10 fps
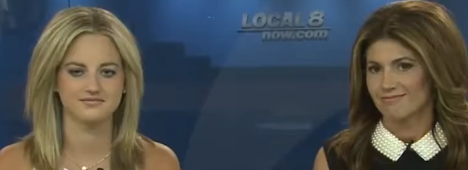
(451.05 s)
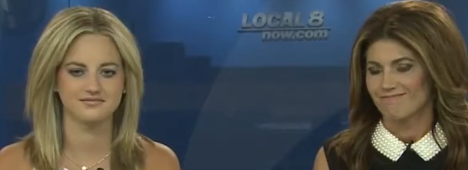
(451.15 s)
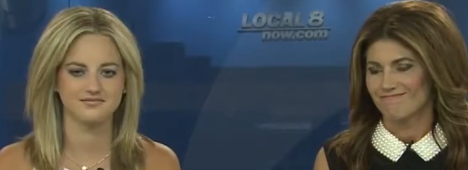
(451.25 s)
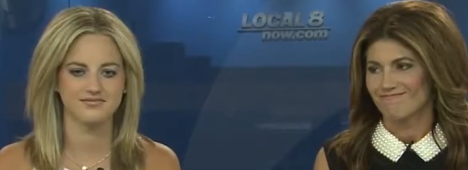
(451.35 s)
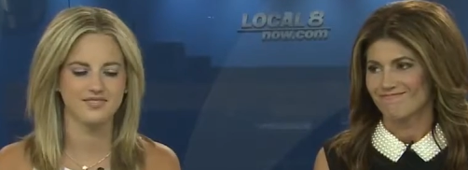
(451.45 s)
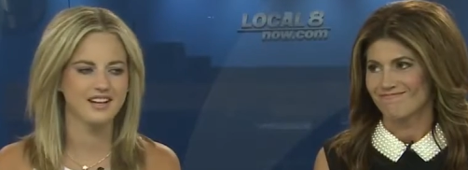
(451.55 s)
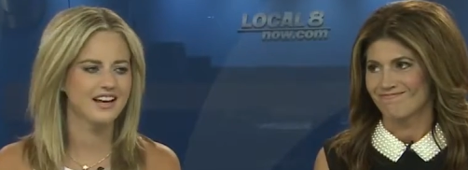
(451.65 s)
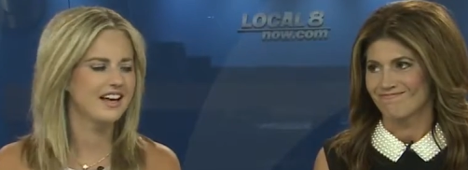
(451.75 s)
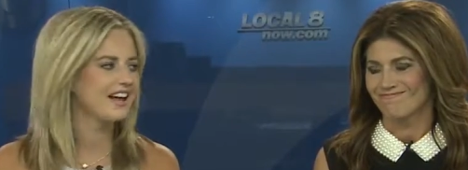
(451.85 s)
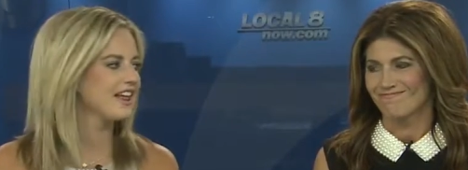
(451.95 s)

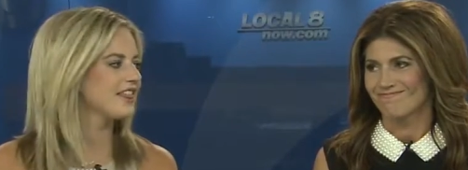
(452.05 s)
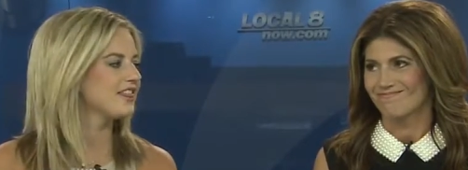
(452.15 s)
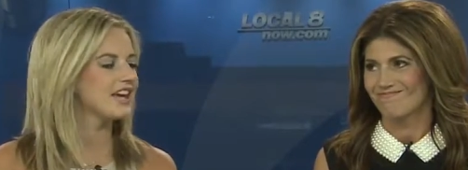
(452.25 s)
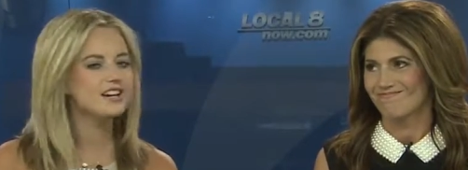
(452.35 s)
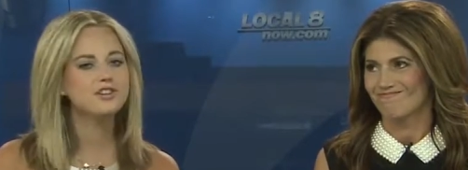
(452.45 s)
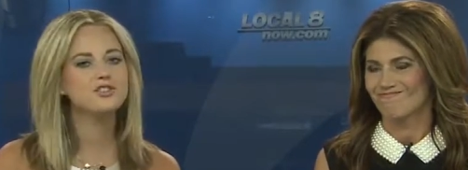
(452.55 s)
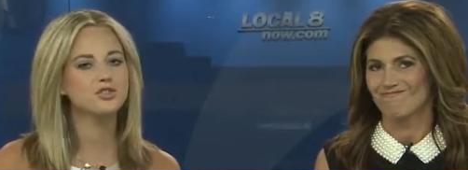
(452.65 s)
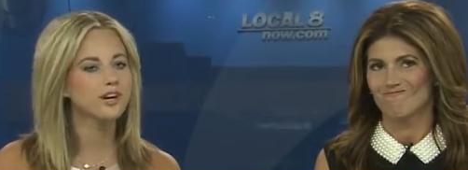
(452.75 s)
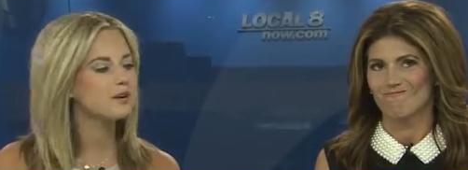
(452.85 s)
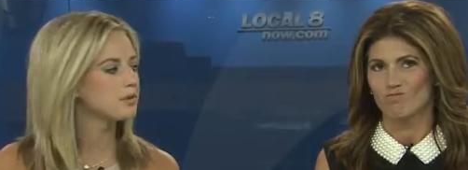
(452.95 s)
Speaker 1: Hmm, they could
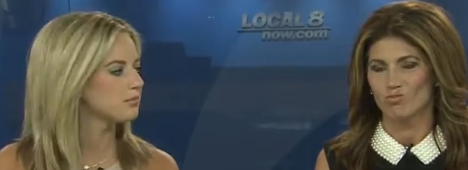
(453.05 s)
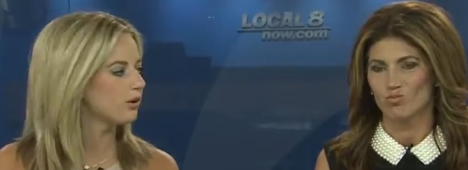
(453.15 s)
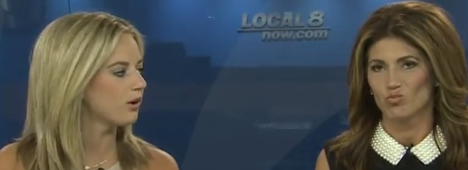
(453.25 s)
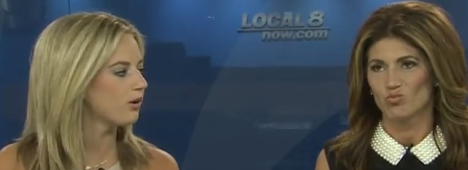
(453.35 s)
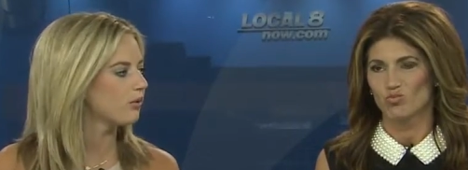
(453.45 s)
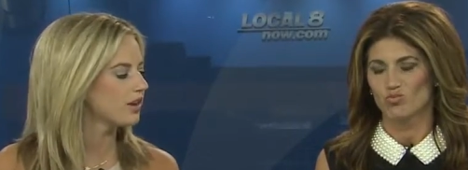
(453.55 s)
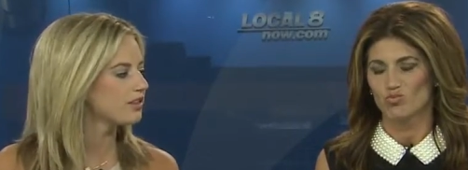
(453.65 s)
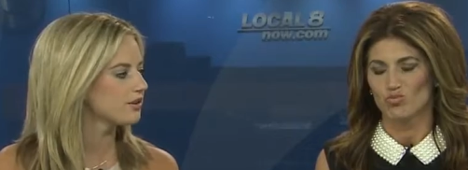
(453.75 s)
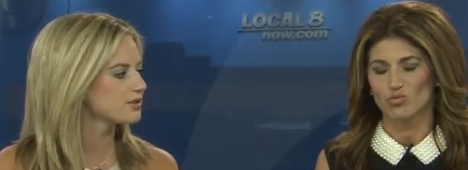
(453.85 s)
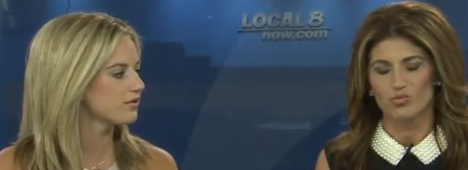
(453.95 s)
trick people with
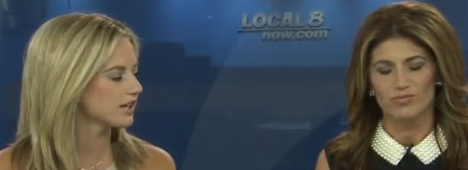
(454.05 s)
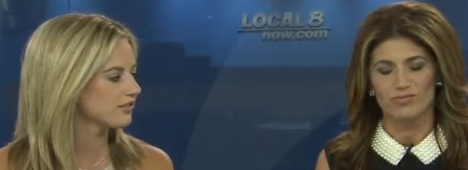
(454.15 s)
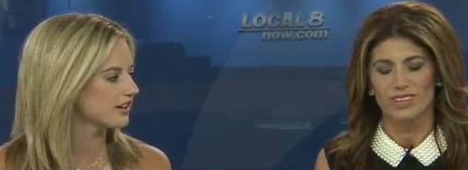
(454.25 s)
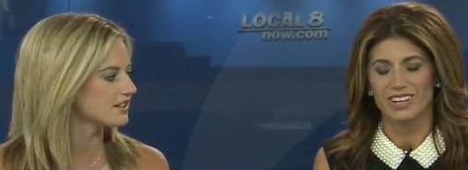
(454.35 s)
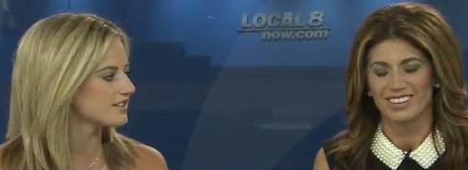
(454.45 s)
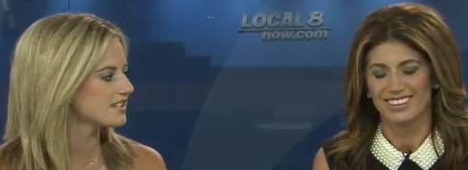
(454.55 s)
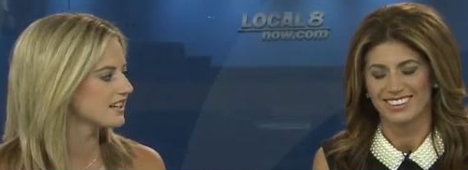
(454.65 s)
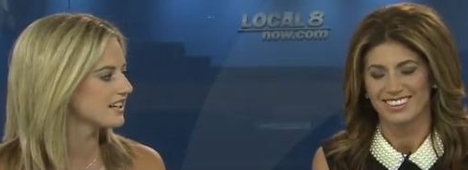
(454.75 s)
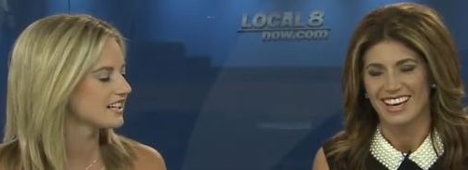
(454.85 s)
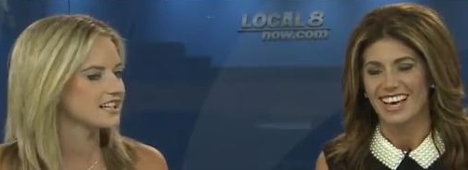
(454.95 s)
those flavors.
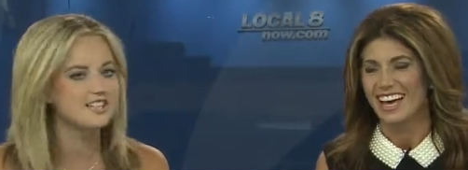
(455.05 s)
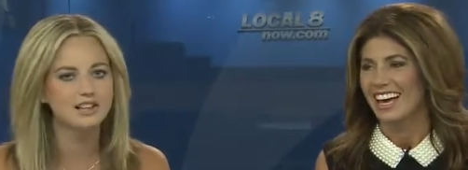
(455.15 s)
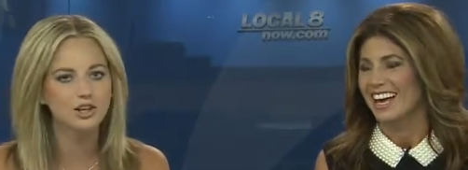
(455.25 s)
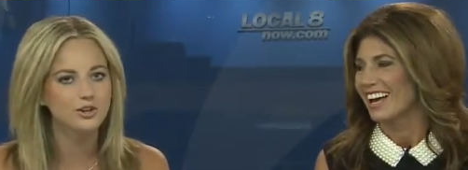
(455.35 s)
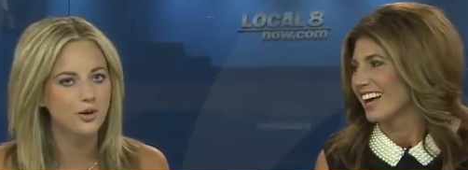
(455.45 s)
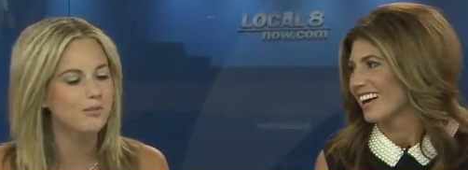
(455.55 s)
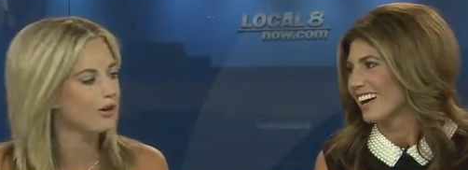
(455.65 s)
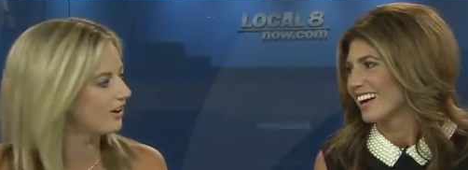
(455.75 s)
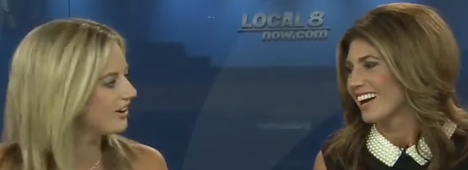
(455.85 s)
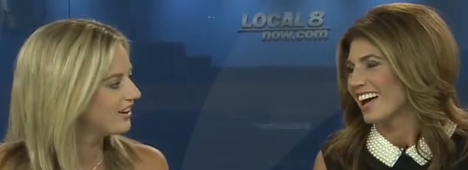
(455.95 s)
Speaker 2: Because they look
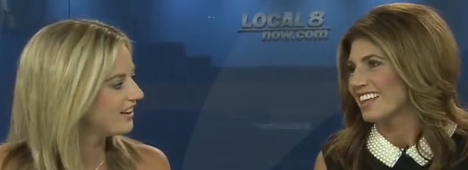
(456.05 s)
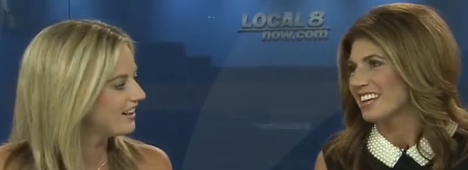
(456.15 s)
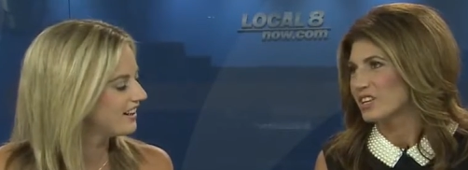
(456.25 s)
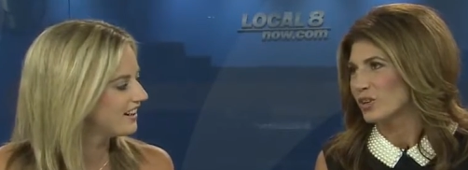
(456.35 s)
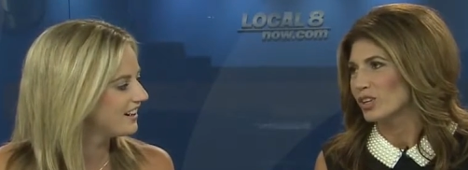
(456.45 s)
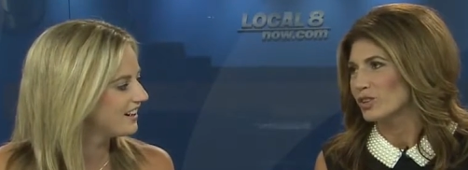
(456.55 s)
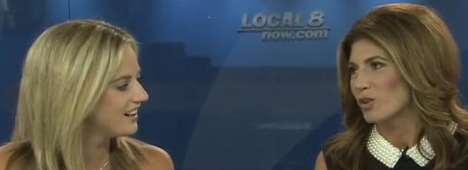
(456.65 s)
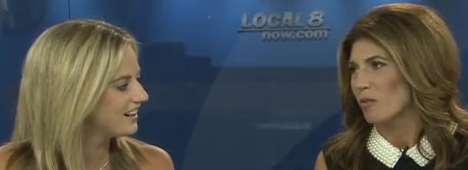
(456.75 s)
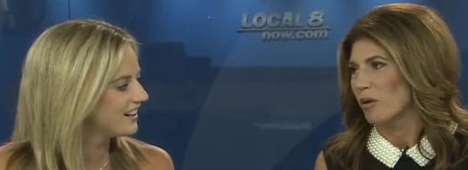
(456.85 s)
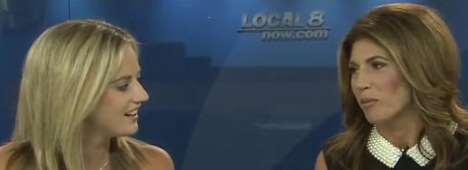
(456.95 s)
normal. They do look
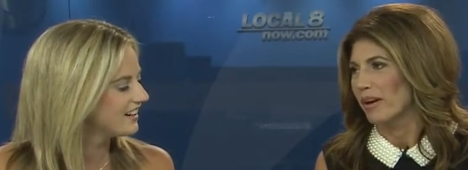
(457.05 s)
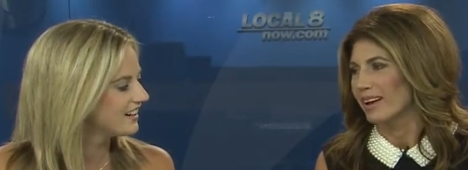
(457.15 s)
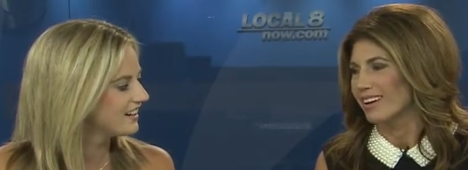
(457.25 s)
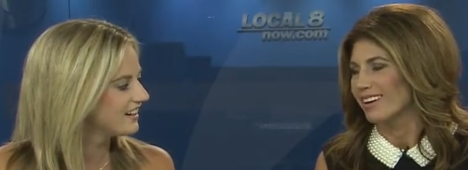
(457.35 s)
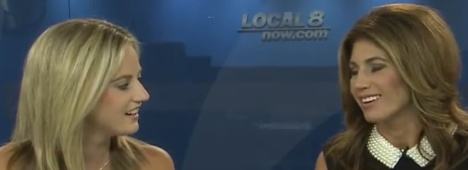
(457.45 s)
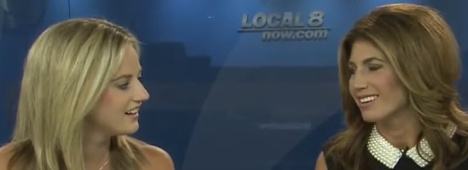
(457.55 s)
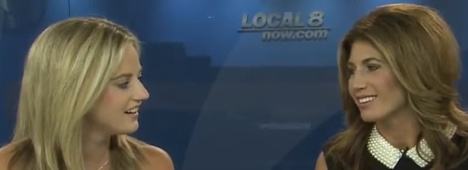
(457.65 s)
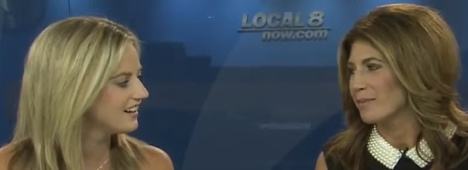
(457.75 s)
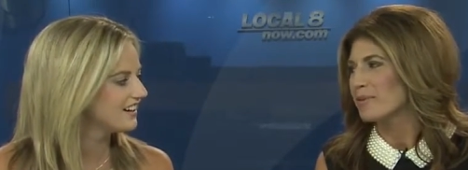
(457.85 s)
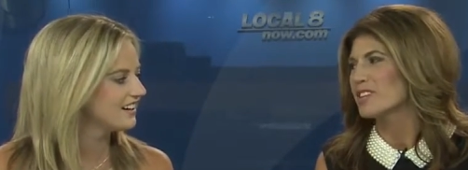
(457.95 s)
normal, but
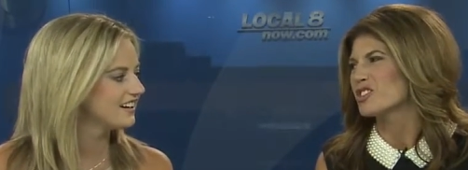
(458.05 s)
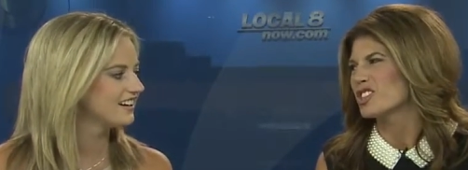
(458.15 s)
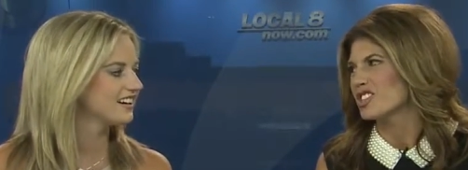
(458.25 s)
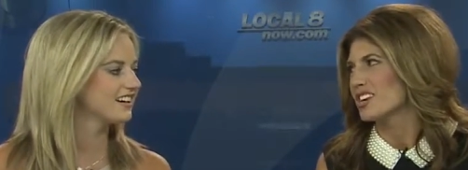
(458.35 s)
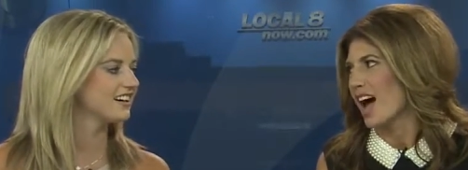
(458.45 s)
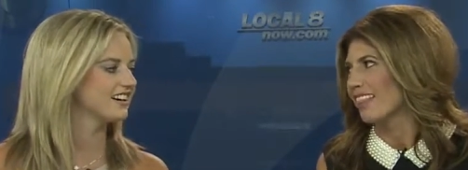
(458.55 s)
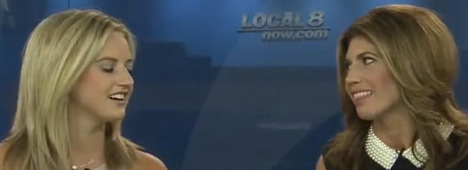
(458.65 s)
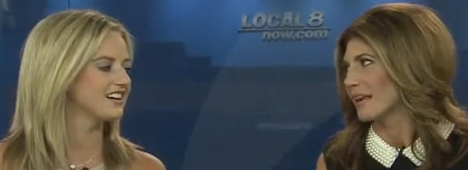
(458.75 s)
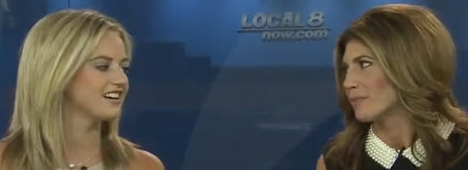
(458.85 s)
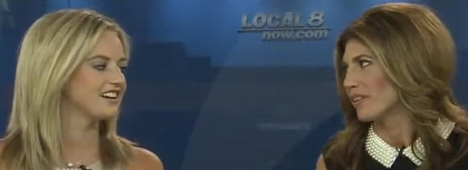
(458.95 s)
maybe they just not
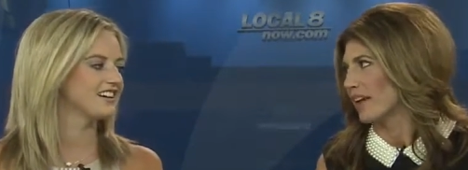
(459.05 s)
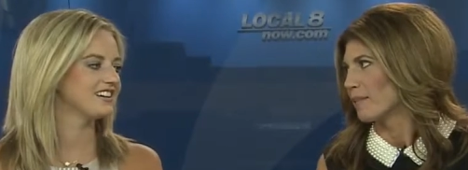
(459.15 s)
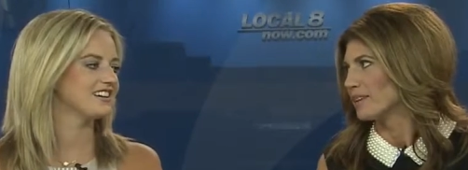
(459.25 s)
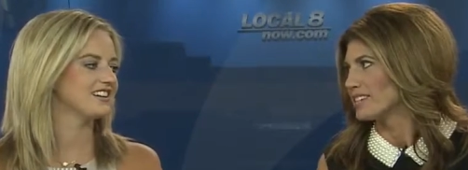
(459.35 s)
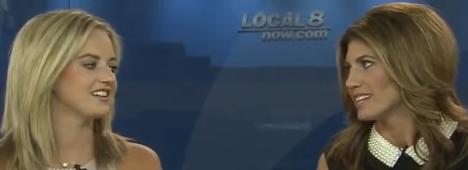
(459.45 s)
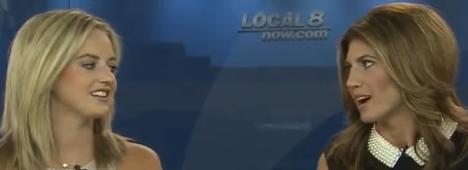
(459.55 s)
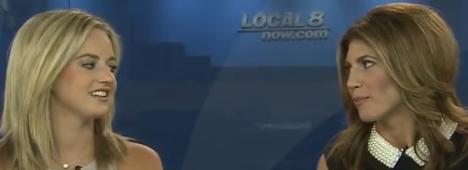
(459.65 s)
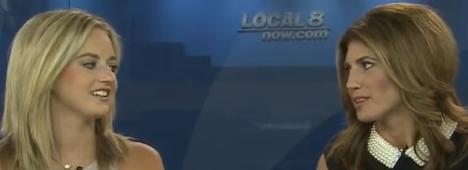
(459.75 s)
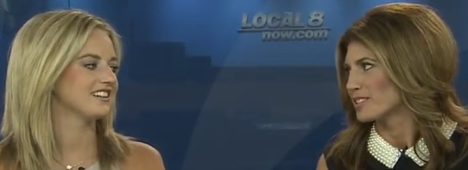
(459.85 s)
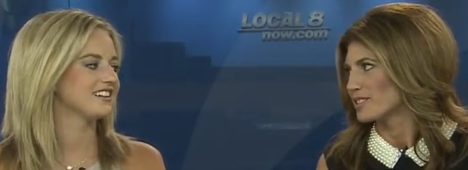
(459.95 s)
label them and see how
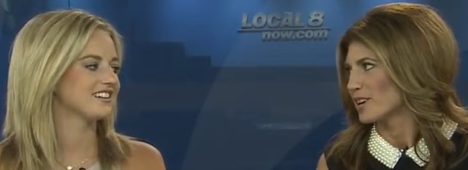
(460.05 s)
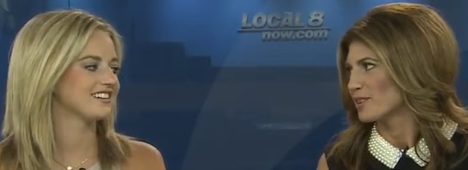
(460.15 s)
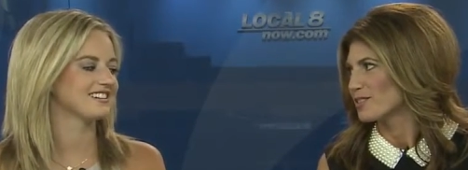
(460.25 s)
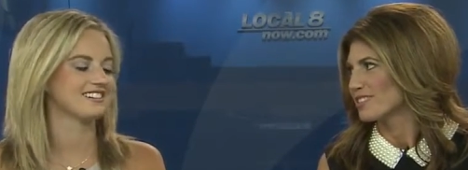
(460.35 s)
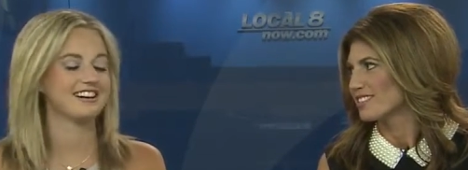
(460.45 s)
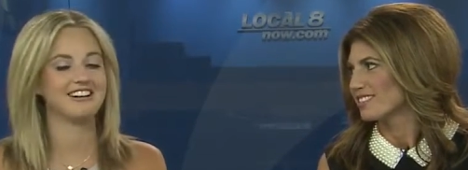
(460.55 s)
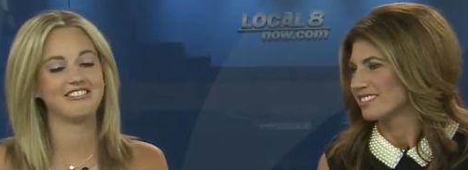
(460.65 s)
business goes. Yeah.